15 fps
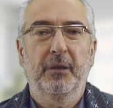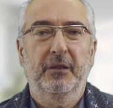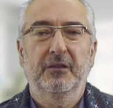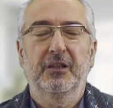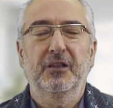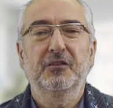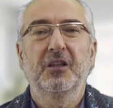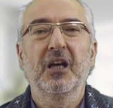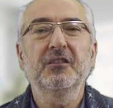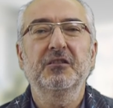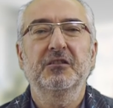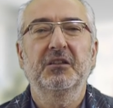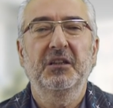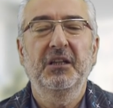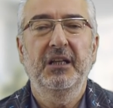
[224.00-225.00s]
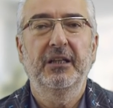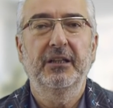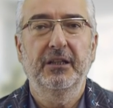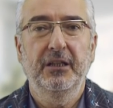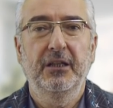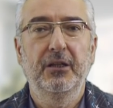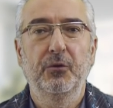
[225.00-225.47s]
but it doesn't
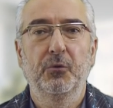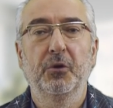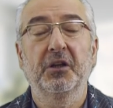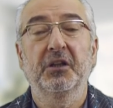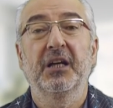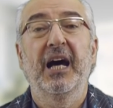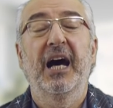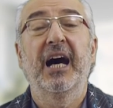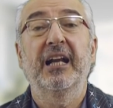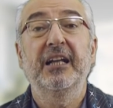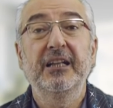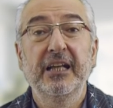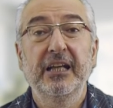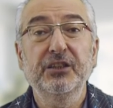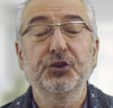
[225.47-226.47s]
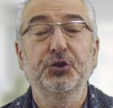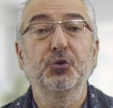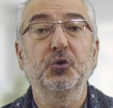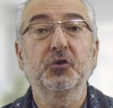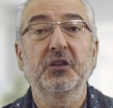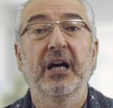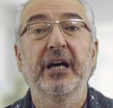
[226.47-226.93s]
really really work unless
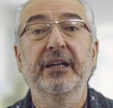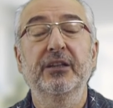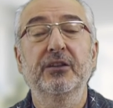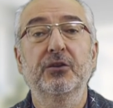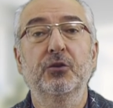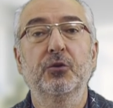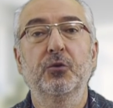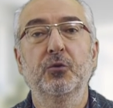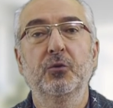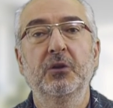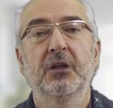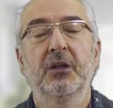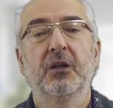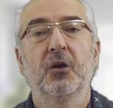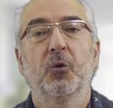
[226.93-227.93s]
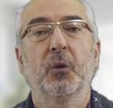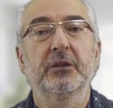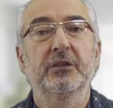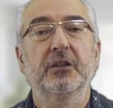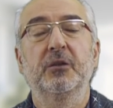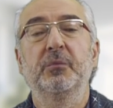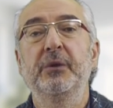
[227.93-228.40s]
you tie it to
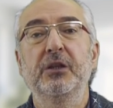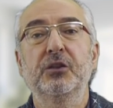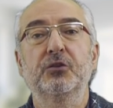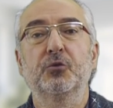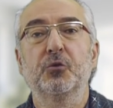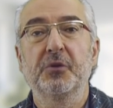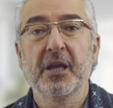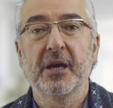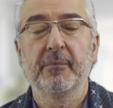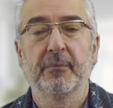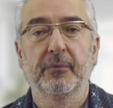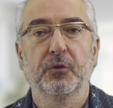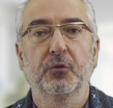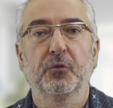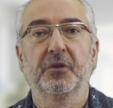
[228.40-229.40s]
what it means to them,